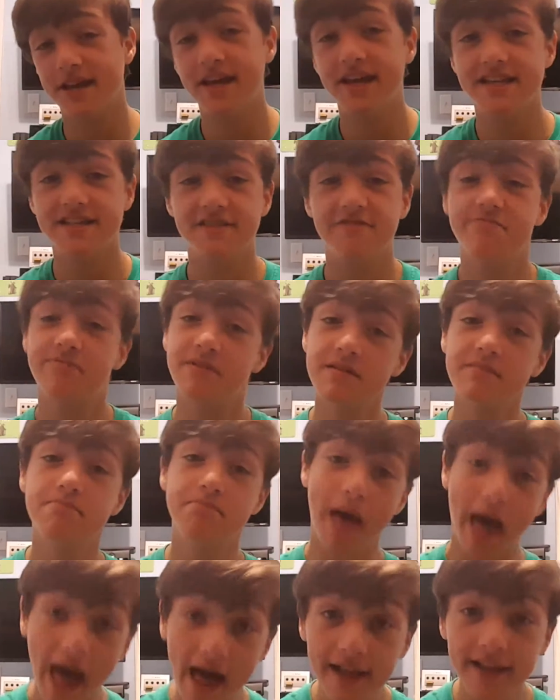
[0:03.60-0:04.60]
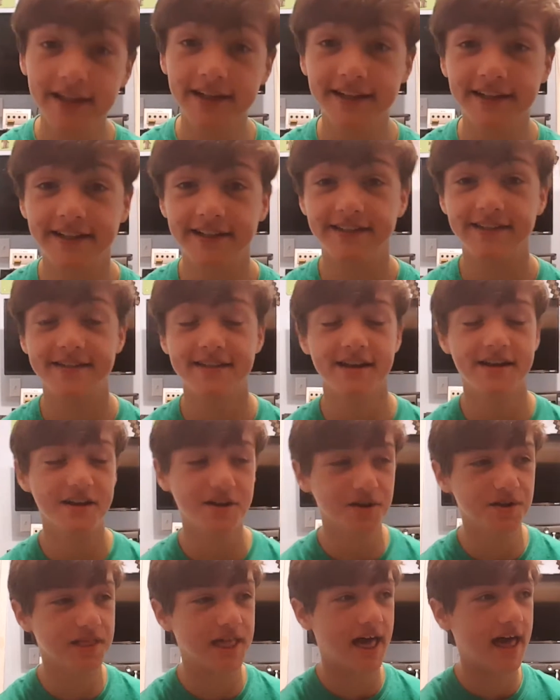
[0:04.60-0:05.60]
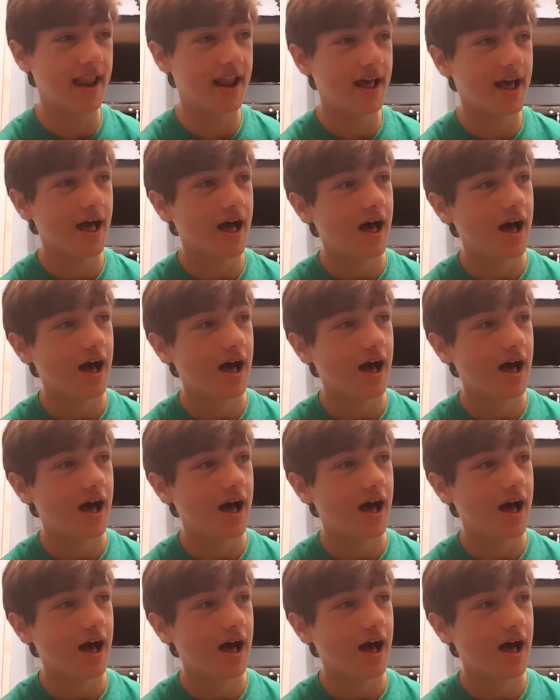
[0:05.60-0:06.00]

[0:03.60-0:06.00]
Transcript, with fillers: days have been Paladins, I know that.